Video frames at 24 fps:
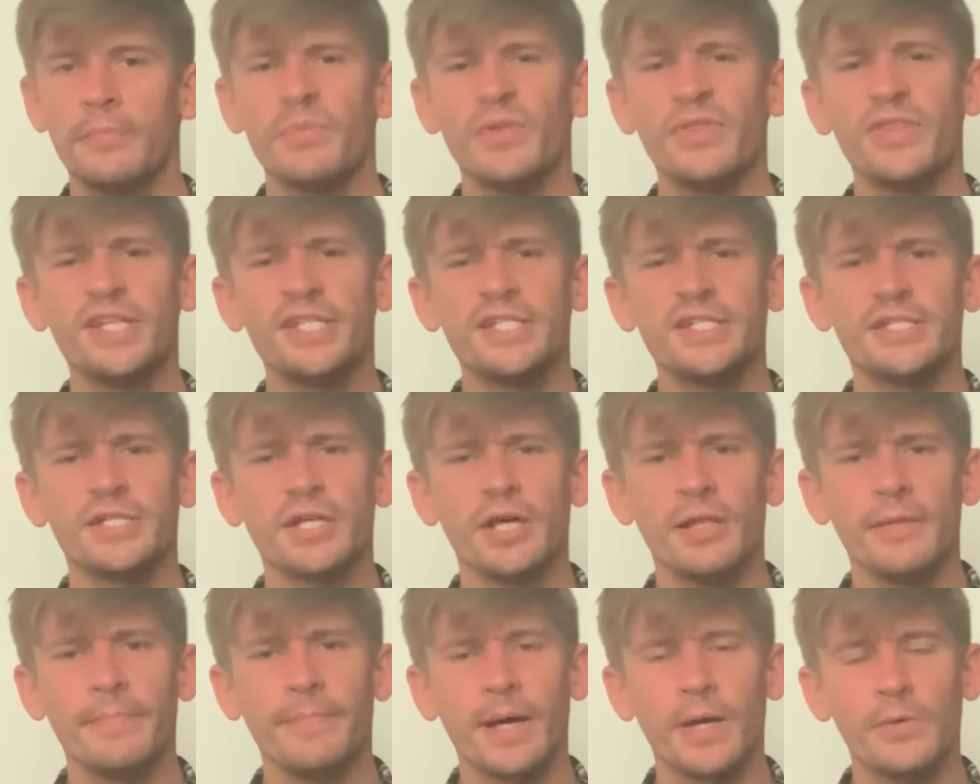but this
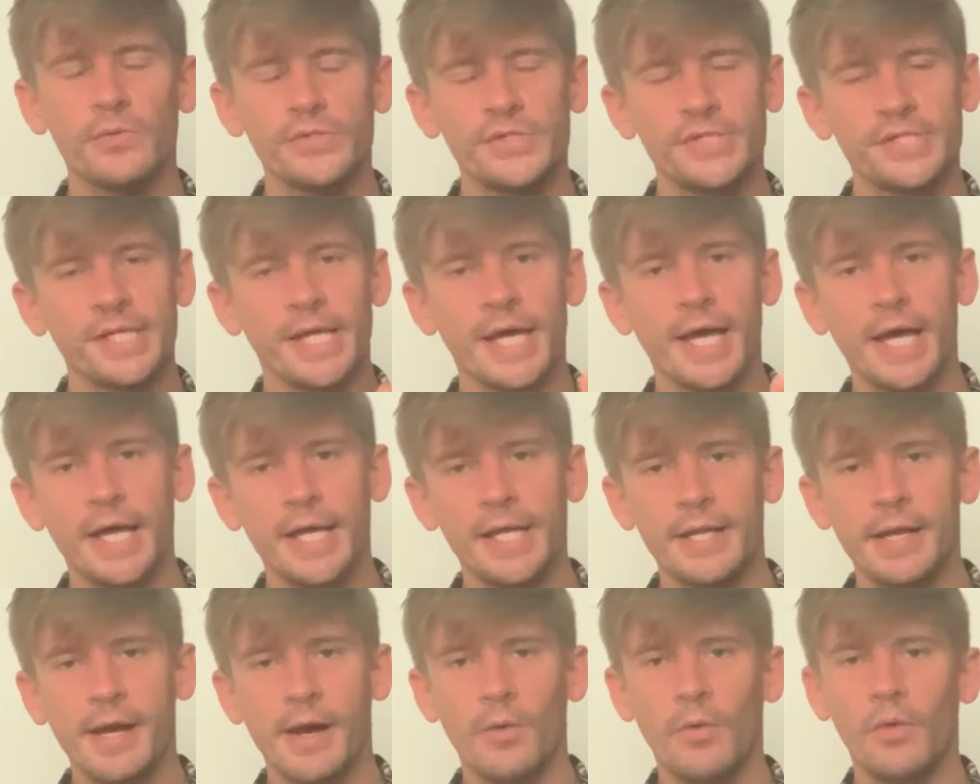is all about
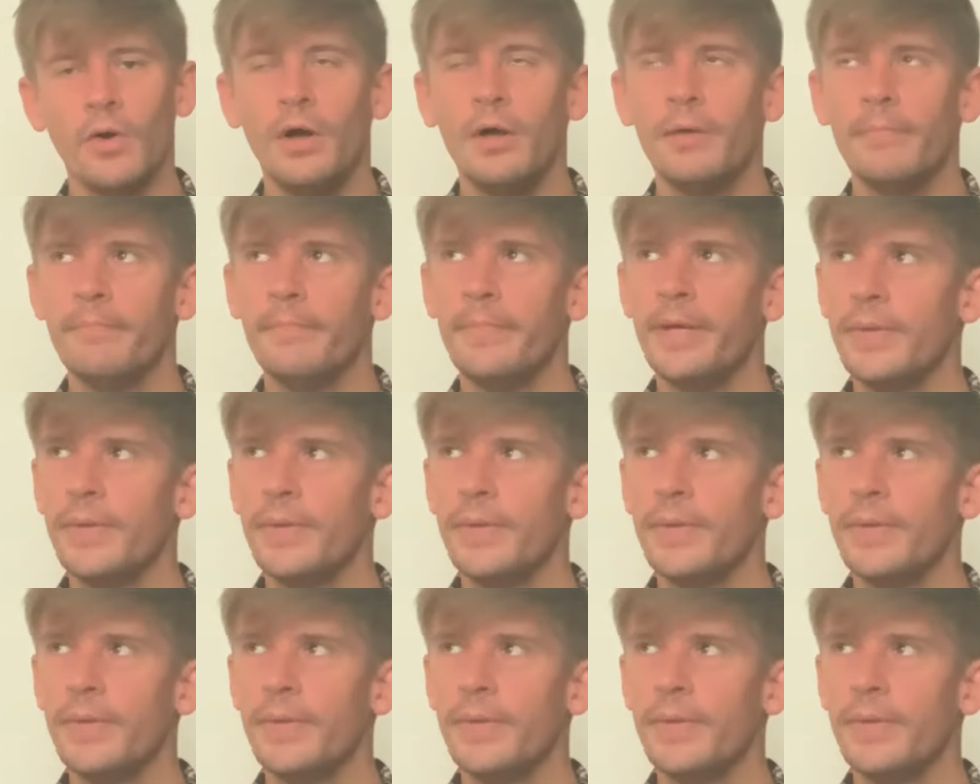starting out.